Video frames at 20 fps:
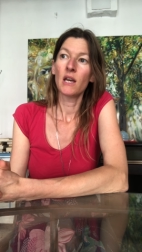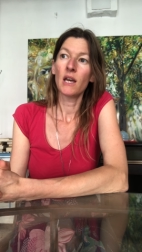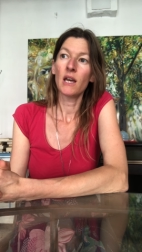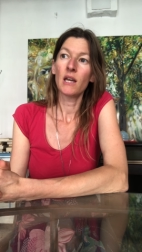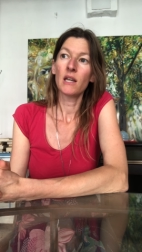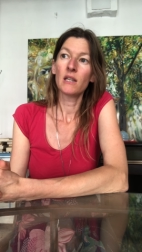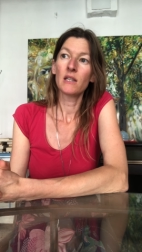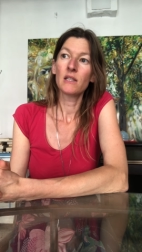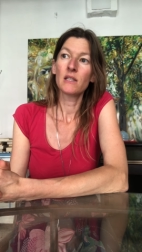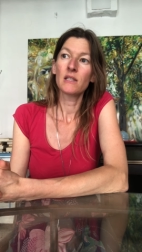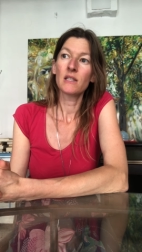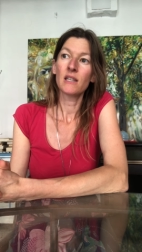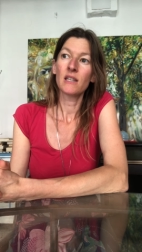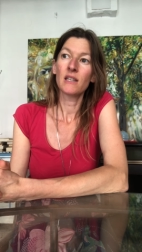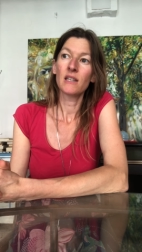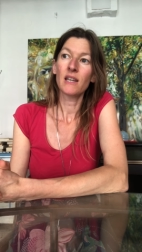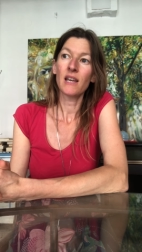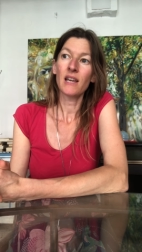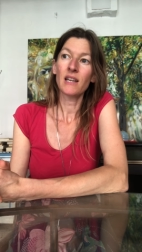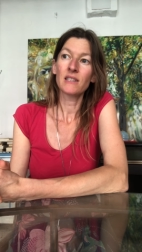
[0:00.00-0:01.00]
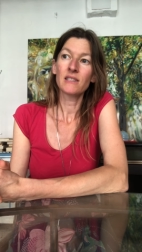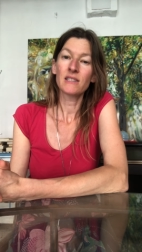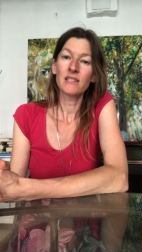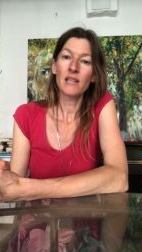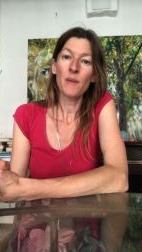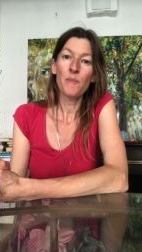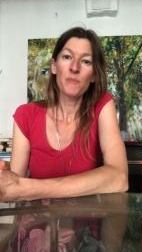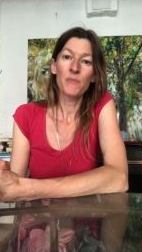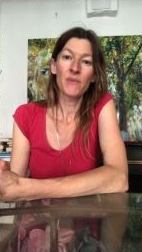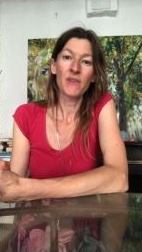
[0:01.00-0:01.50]
and
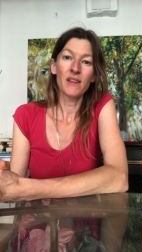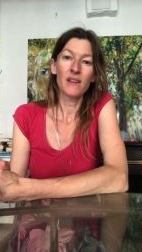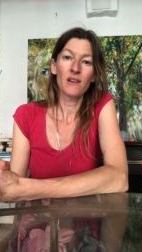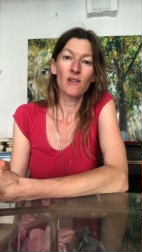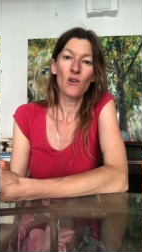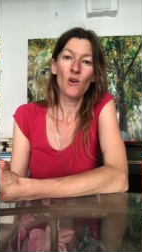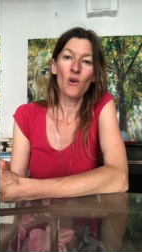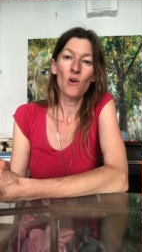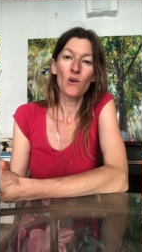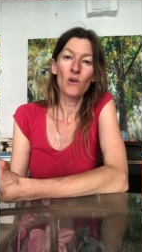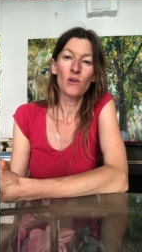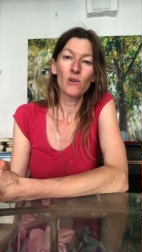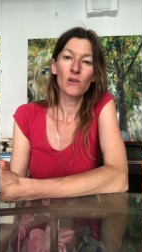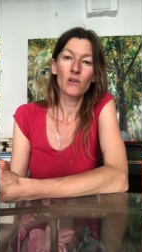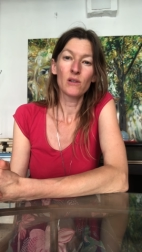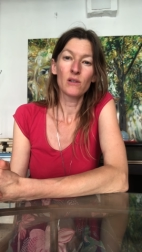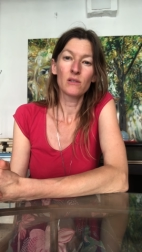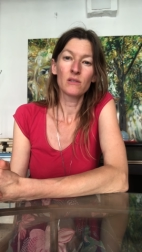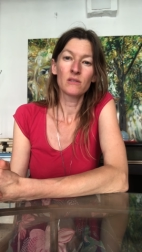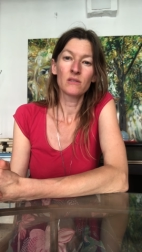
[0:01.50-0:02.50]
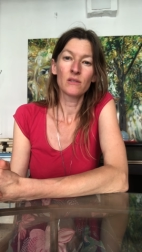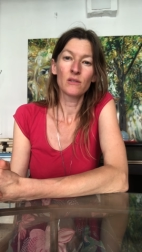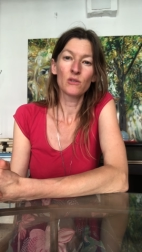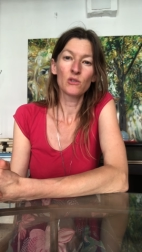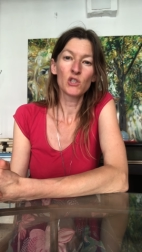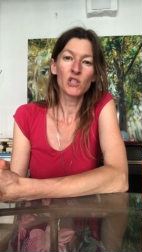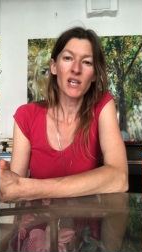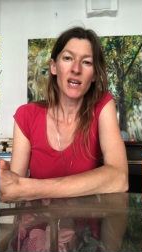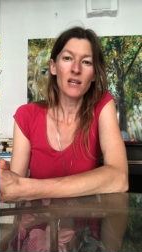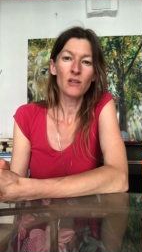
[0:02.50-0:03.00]
accepting all those
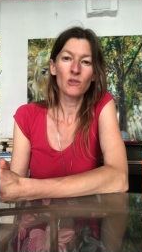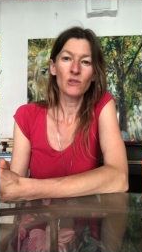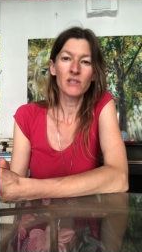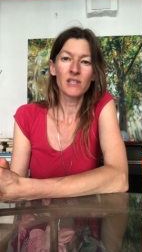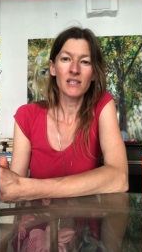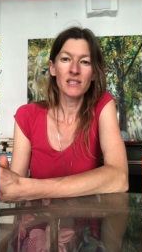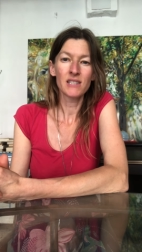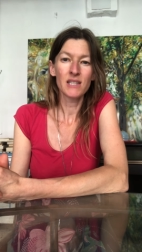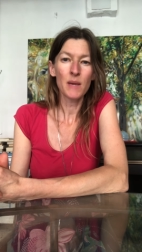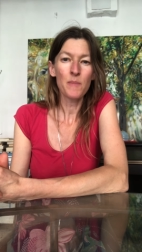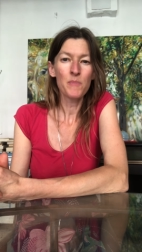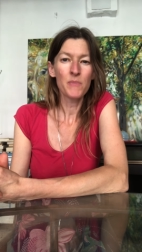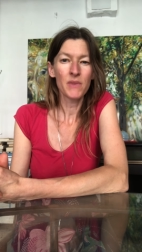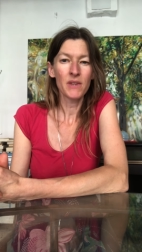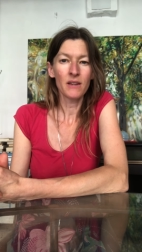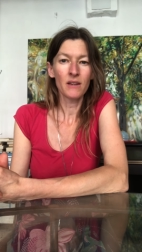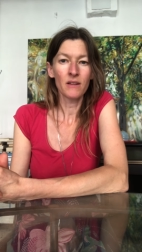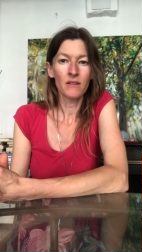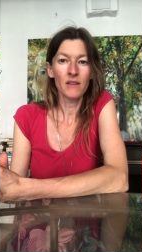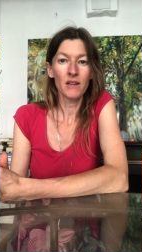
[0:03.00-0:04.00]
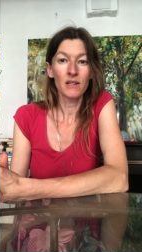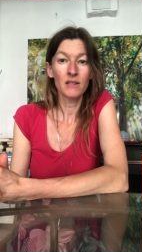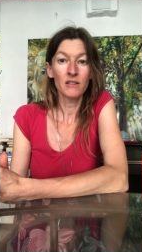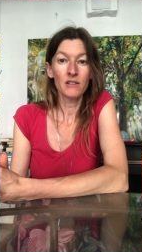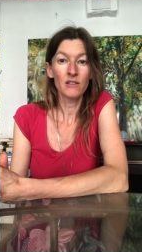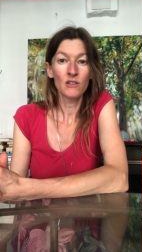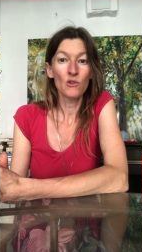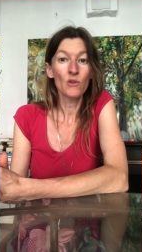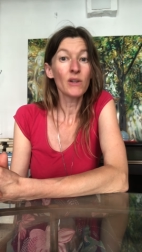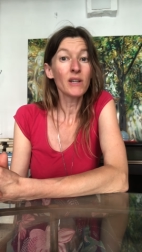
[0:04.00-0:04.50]
shadows, accepting that
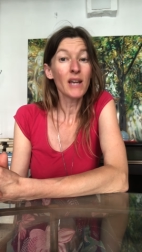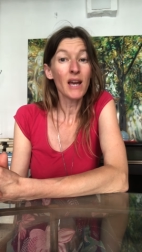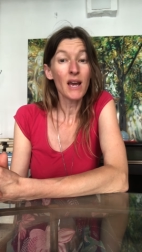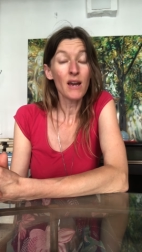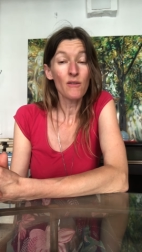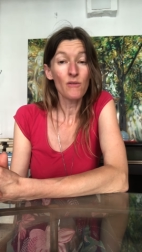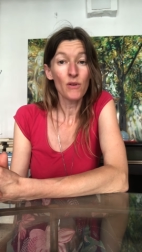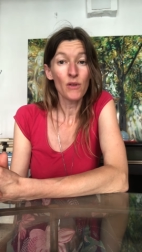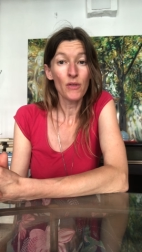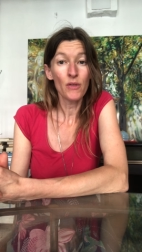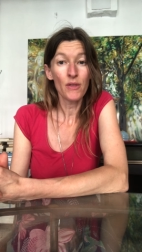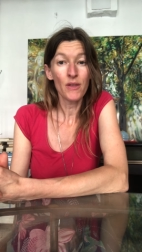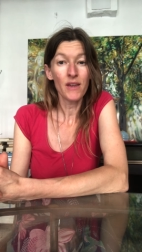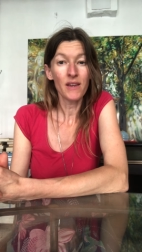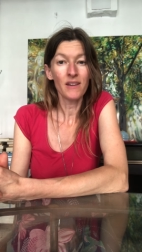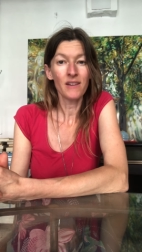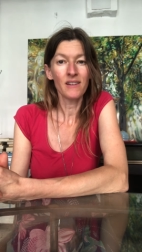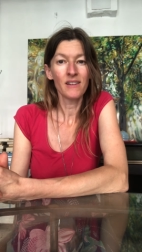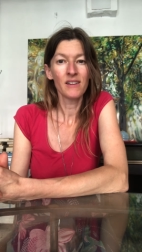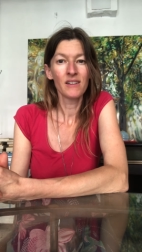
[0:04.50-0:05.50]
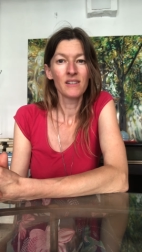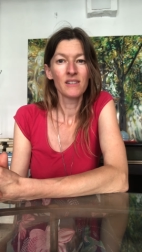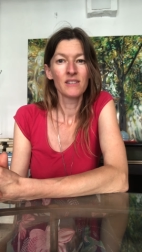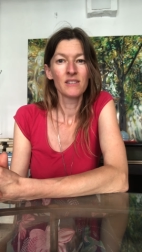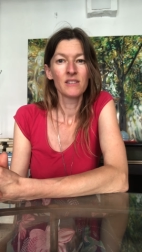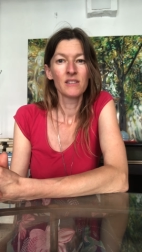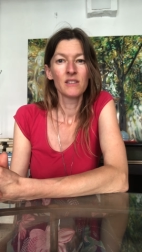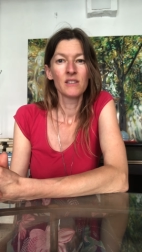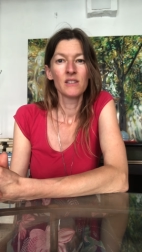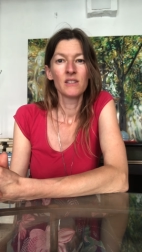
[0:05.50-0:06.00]
you're everything,
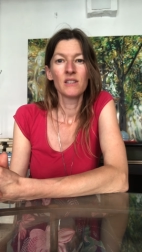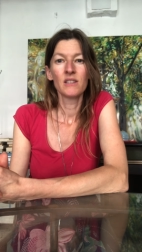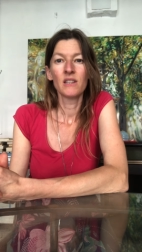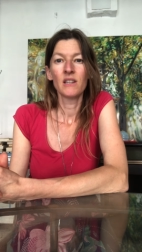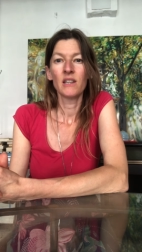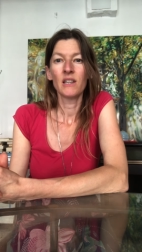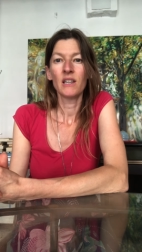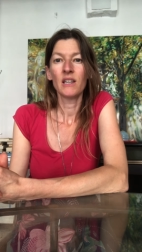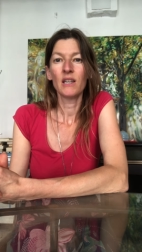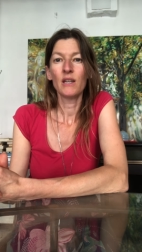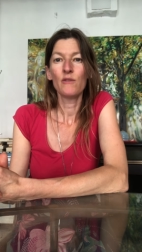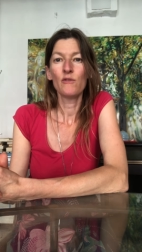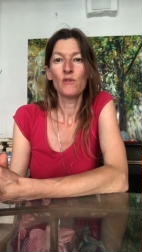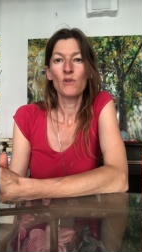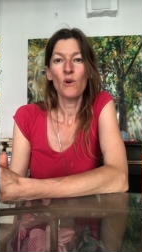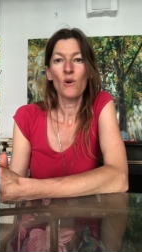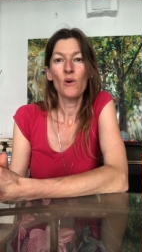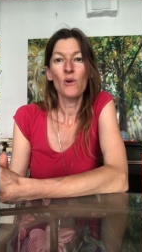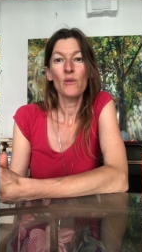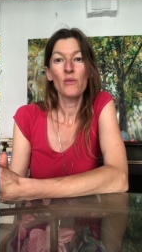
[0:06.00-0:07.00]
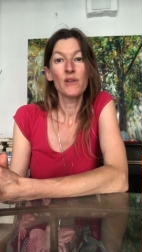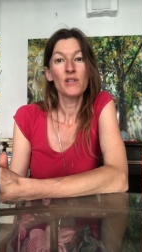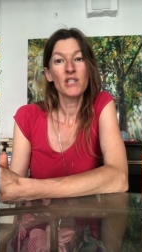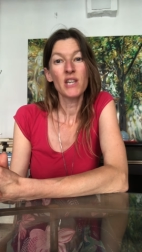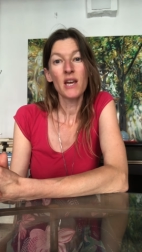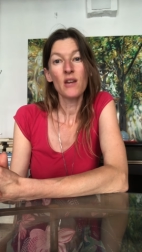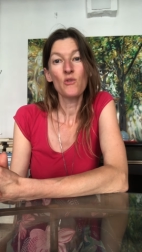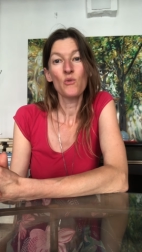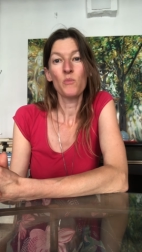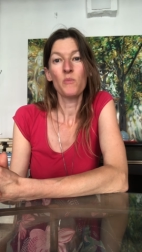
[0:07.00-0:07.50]
even all the
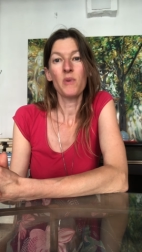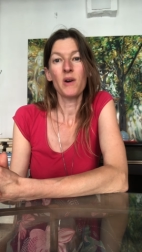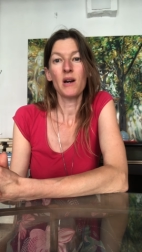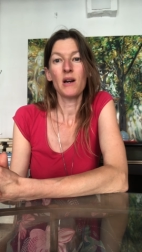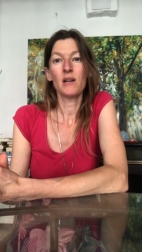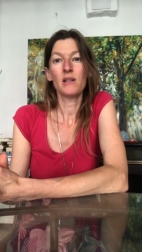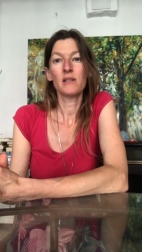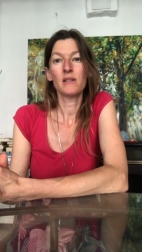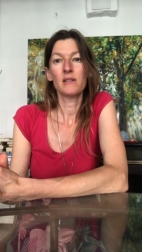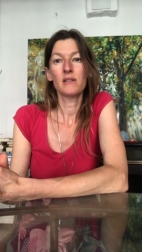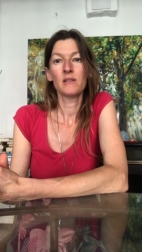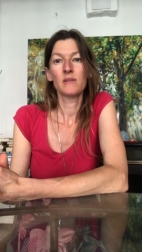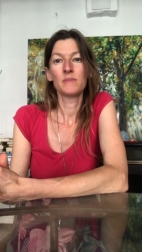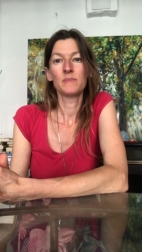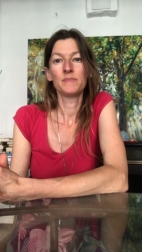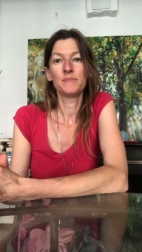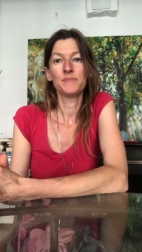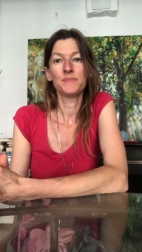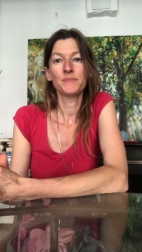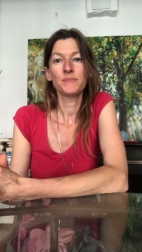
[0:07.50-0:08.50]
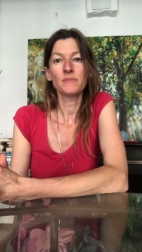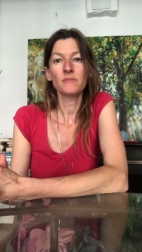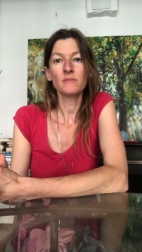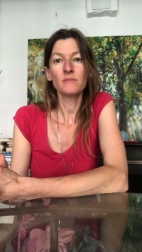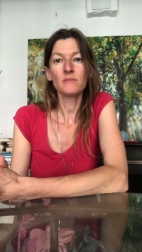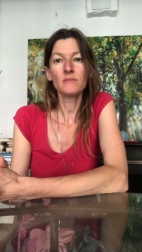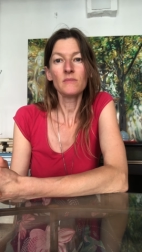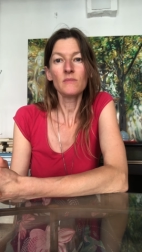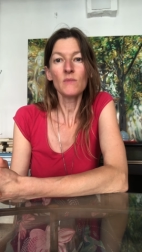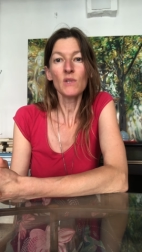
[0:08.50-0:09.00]
shadow parts.
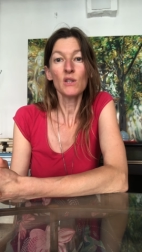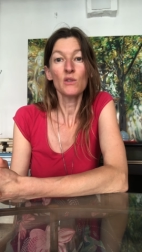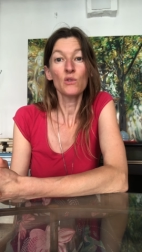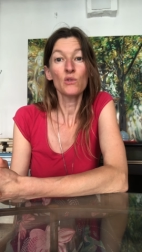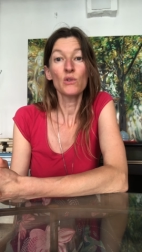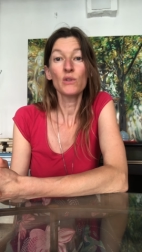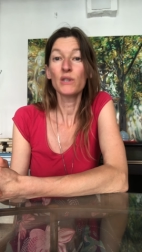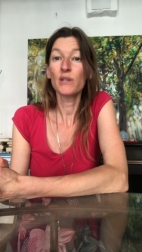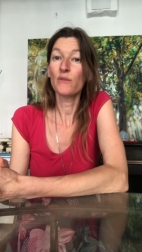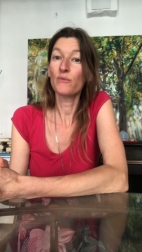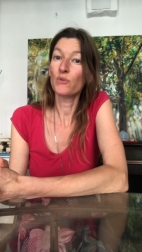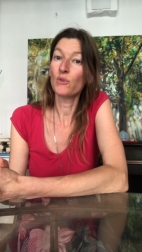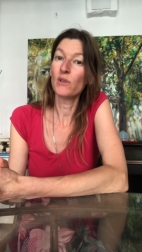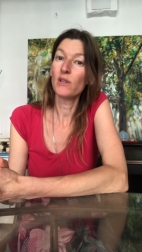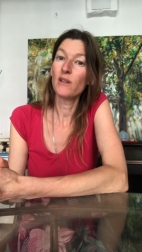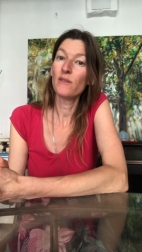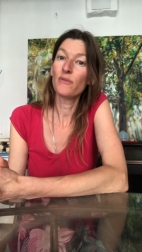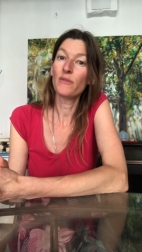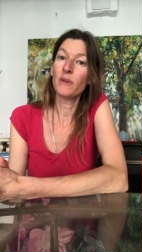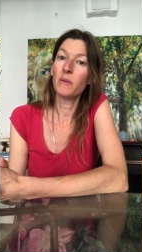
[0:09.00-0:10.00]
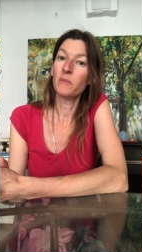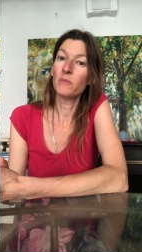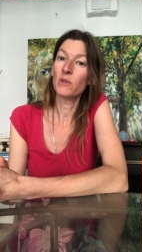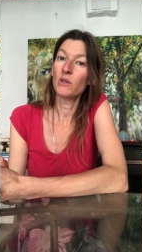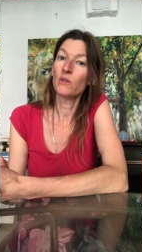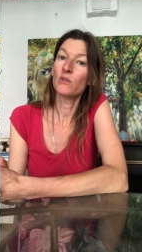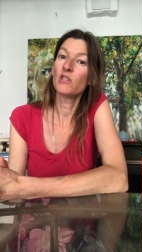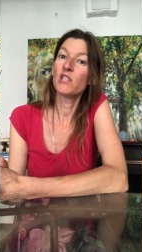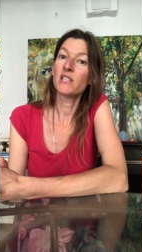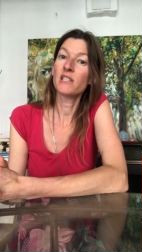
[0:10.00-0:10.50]
You don't have to live them,
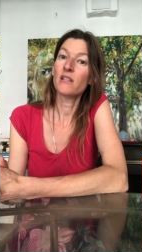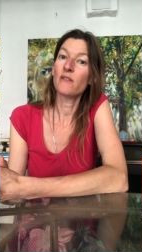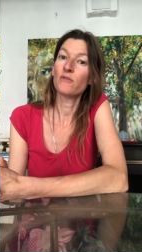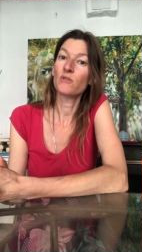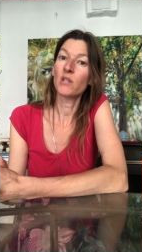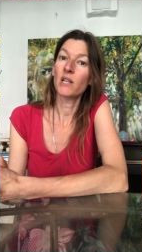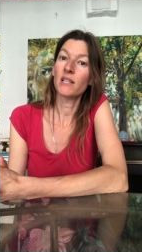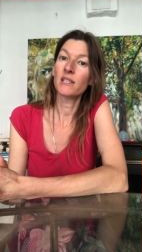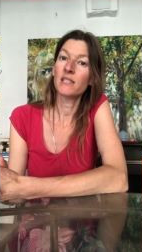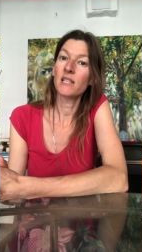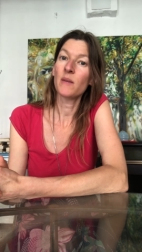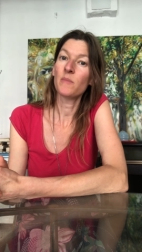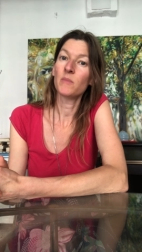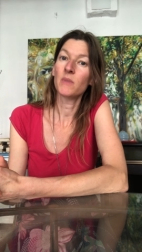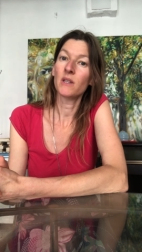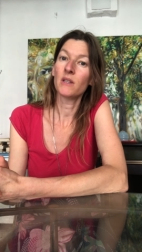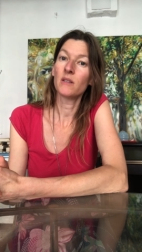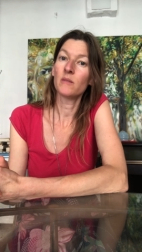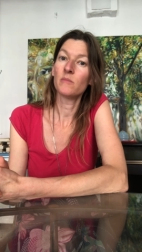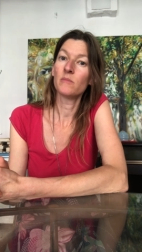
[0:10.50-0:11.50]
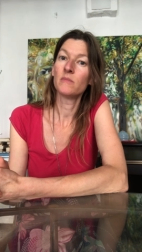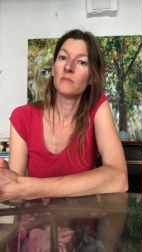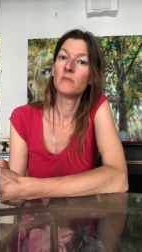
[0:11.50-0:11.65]
you just have to accept them.